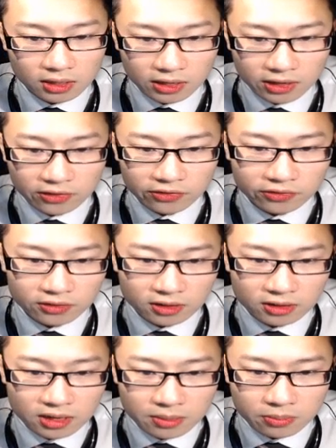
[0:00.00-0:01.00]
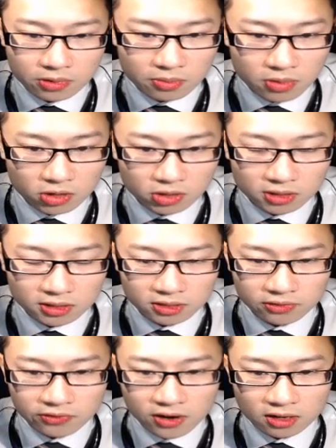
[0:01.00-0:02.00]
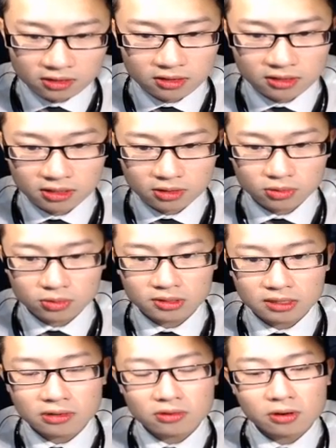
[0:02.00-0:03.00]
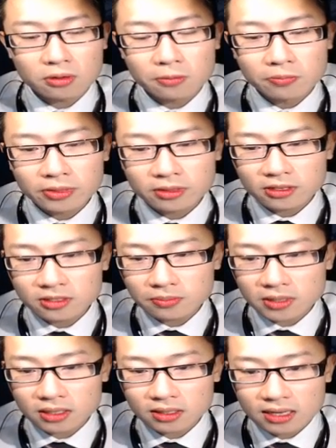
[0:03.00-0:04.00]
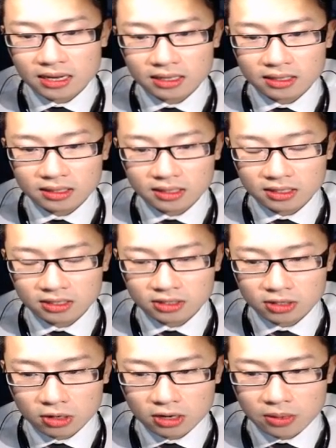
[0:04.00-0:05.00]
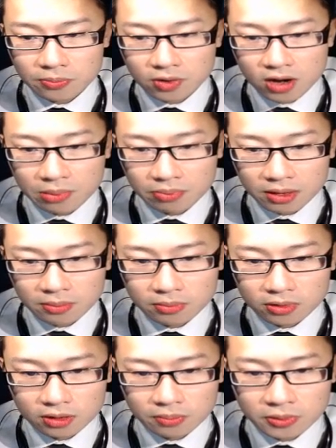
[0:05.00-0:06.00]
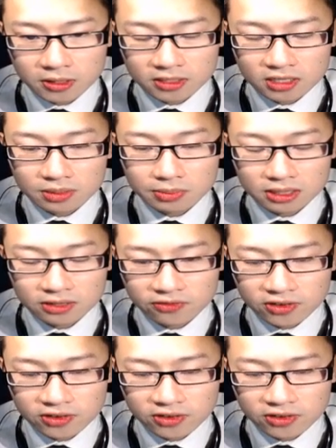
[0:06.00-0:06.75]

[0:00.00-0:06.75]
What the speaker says: If the number modulus divisor is equal to 0, this means that it is not a prime number because it can be